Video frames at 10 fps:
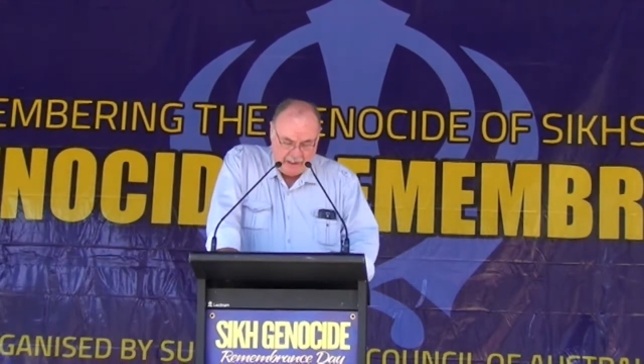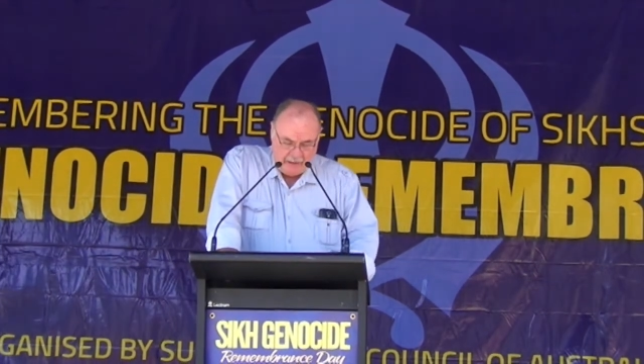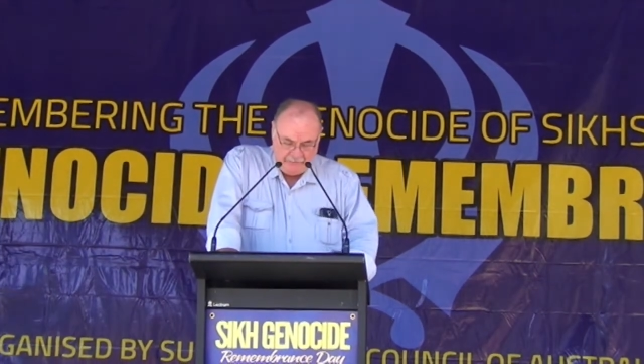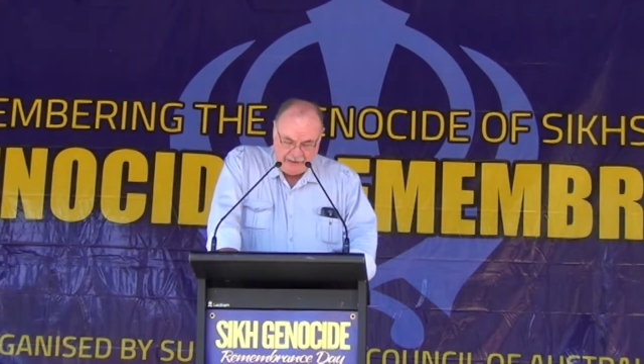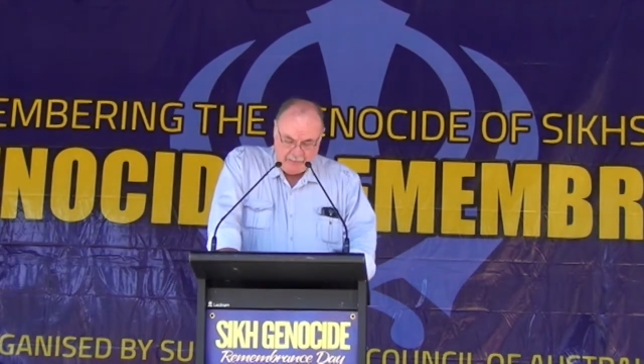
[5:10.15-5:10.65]

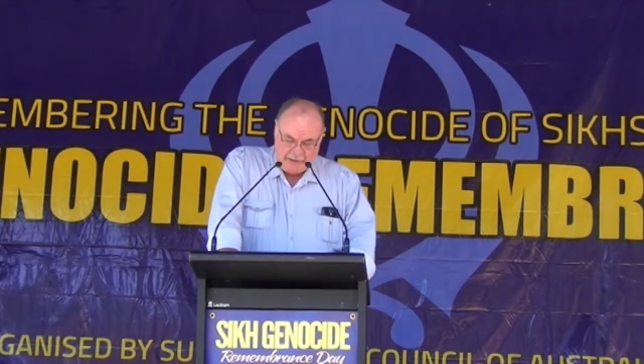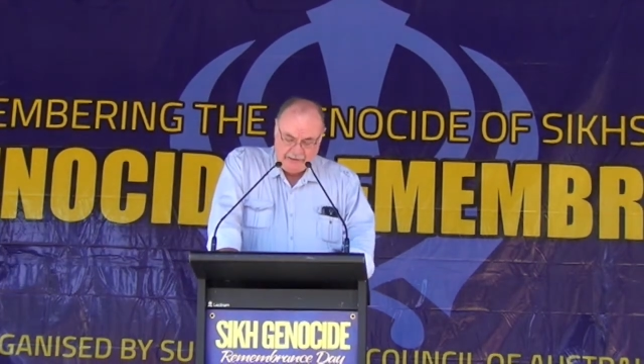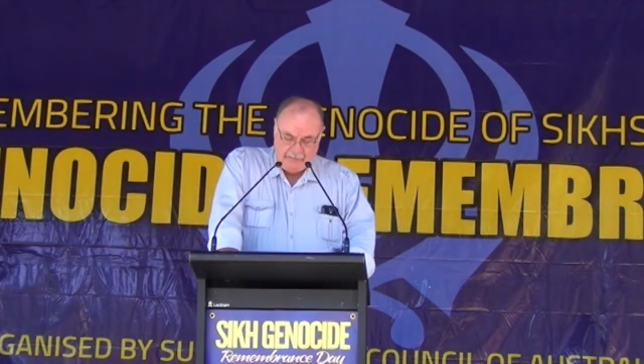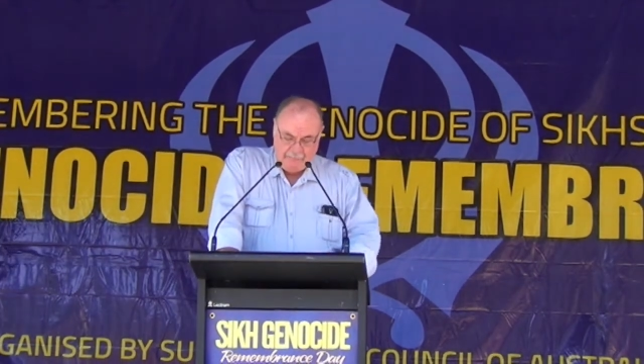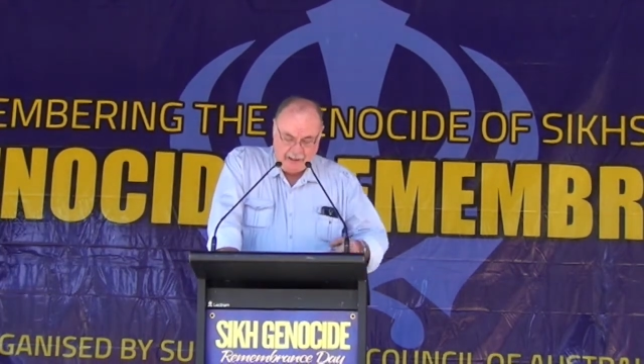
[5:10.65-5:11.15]
I've now
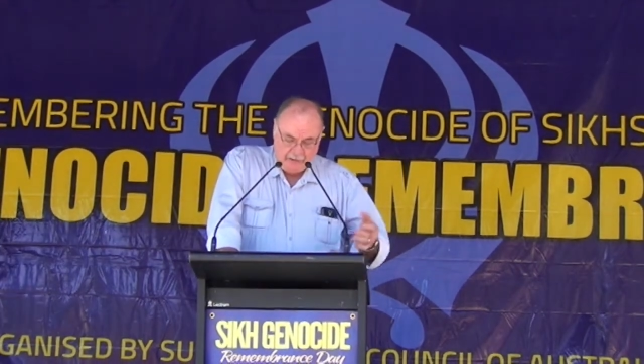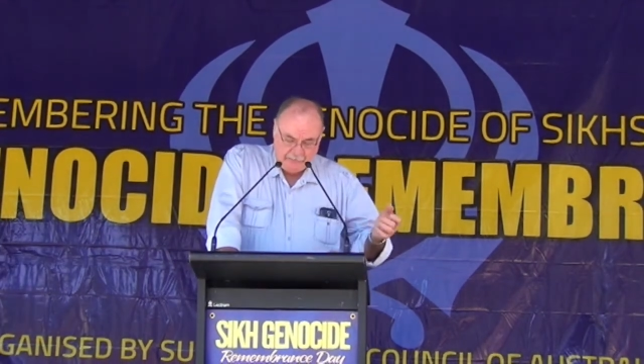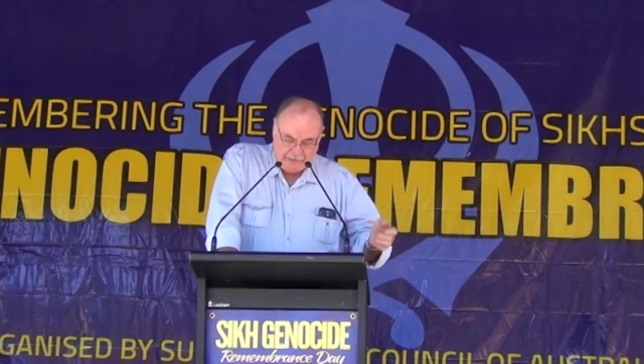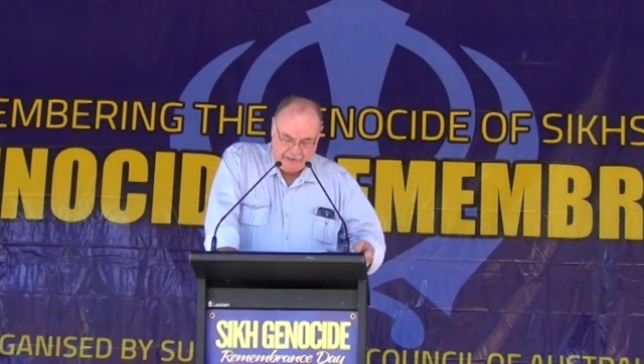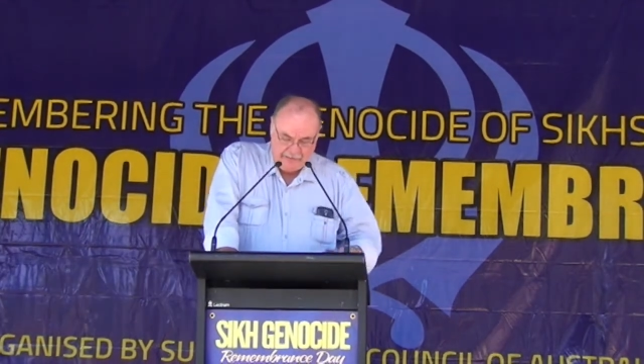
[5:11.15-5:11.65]
been
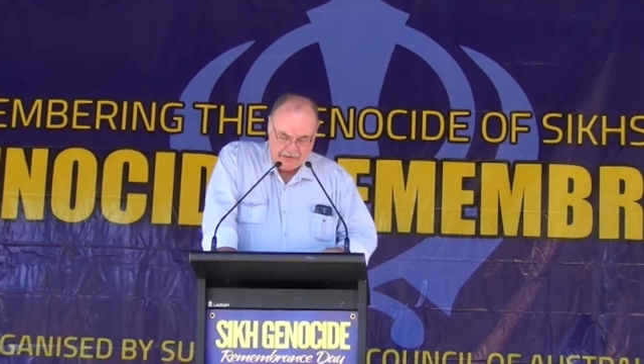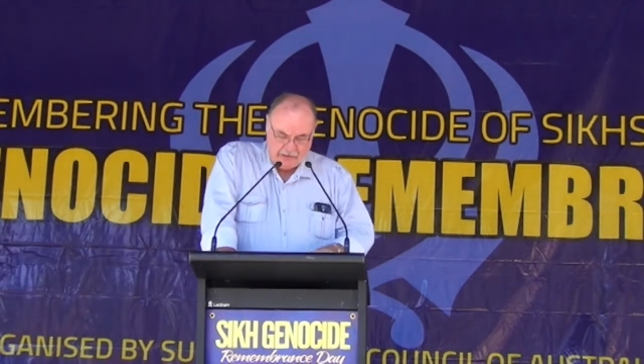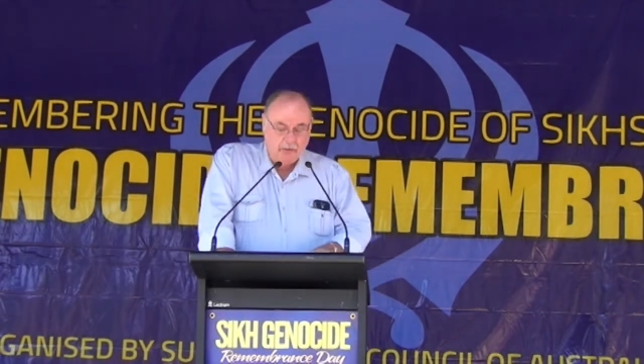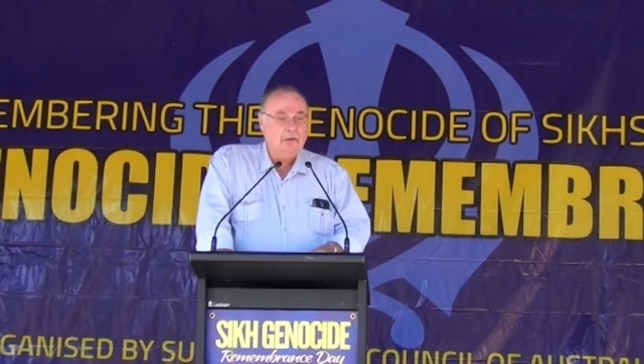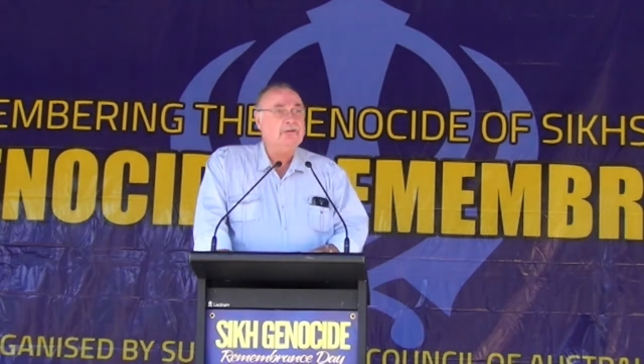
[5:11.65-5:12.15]
involved in
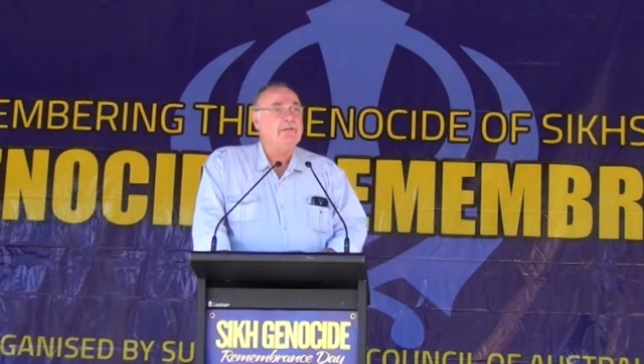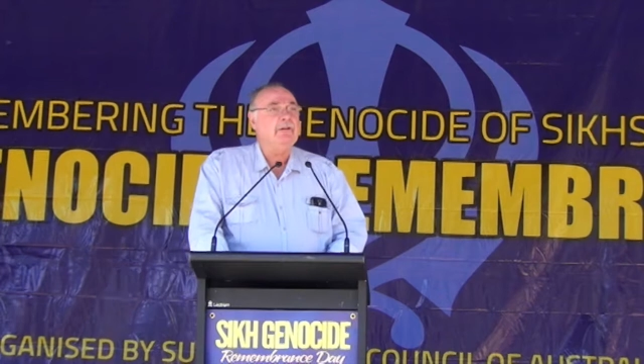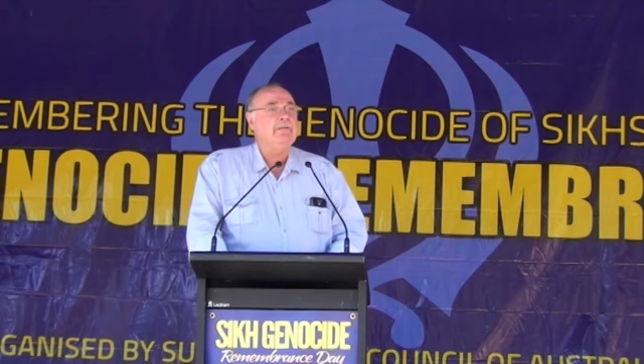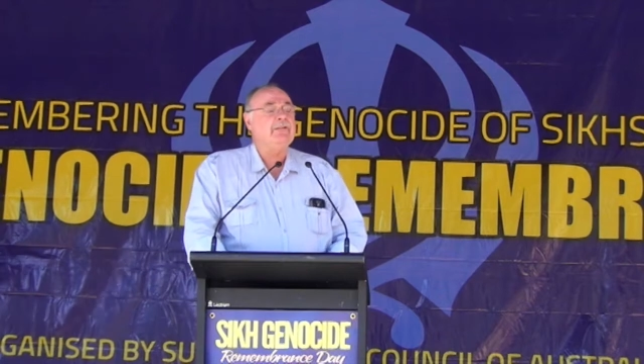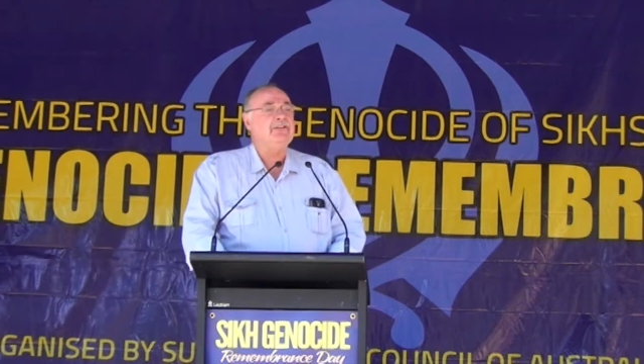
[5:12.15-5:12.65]
this cause
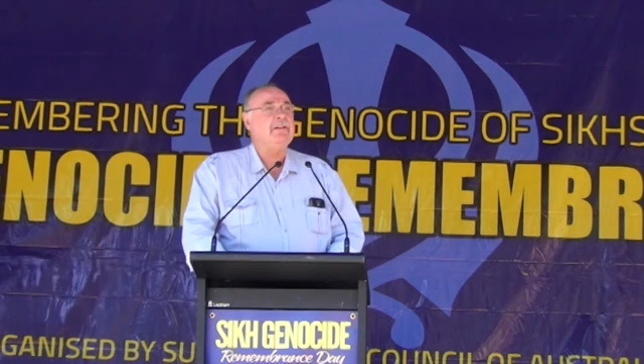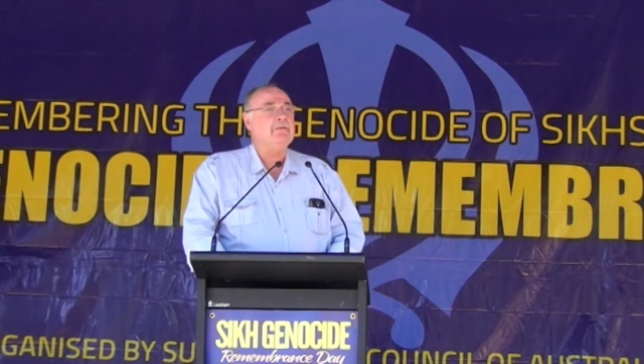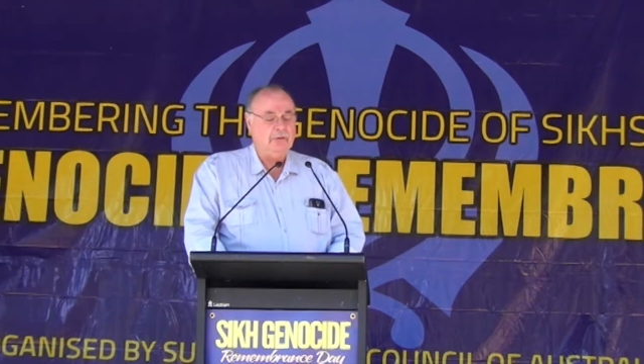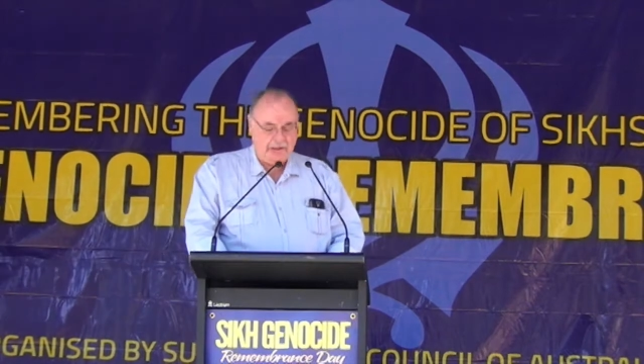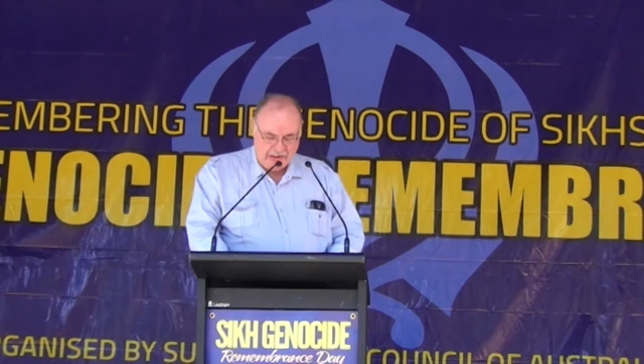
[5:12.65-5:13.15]
for
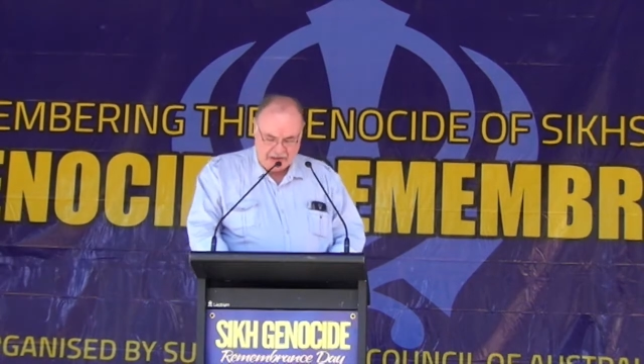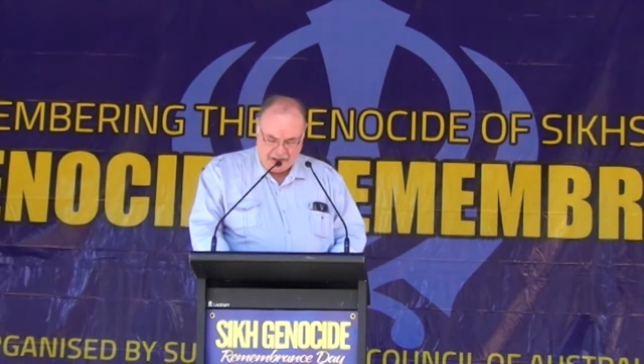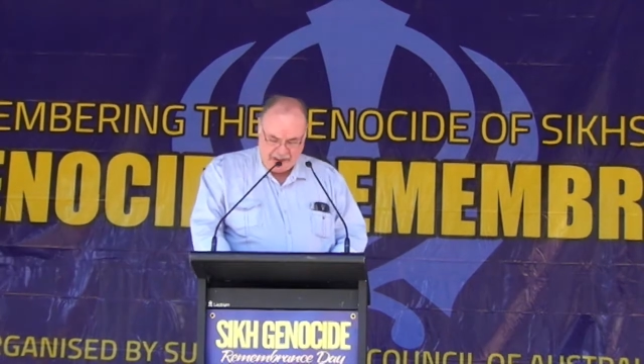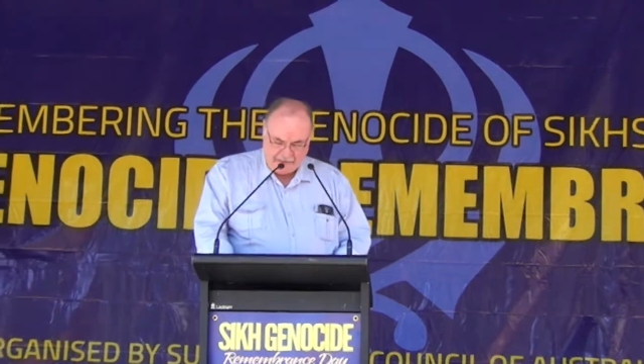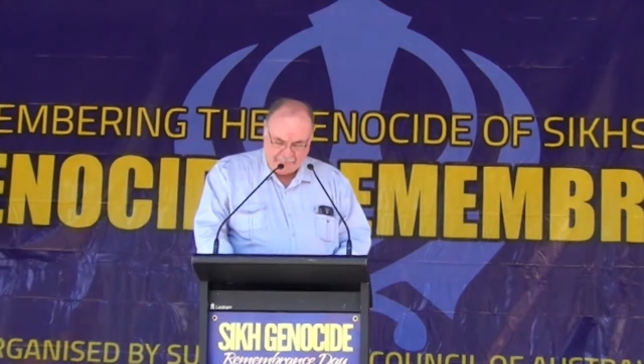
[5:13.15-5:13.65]
several years
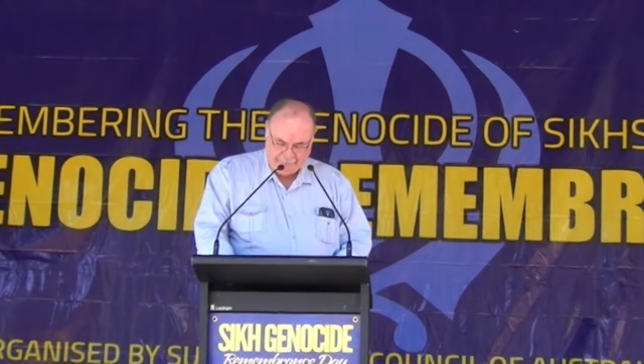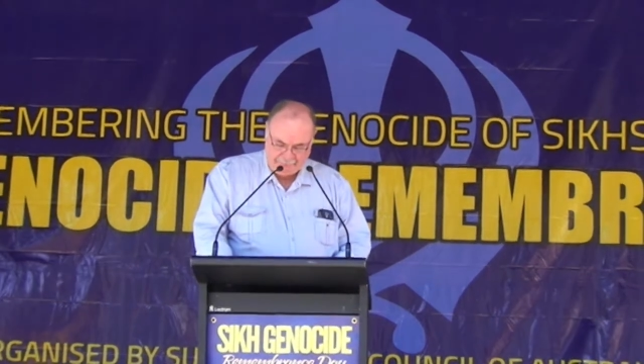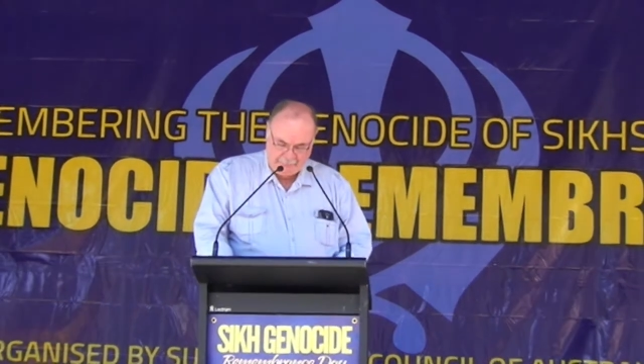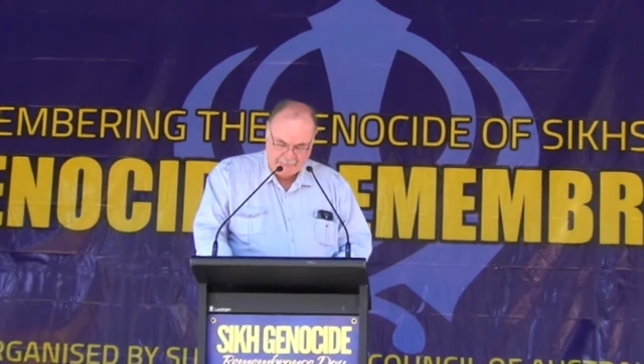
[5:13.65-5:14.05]
now,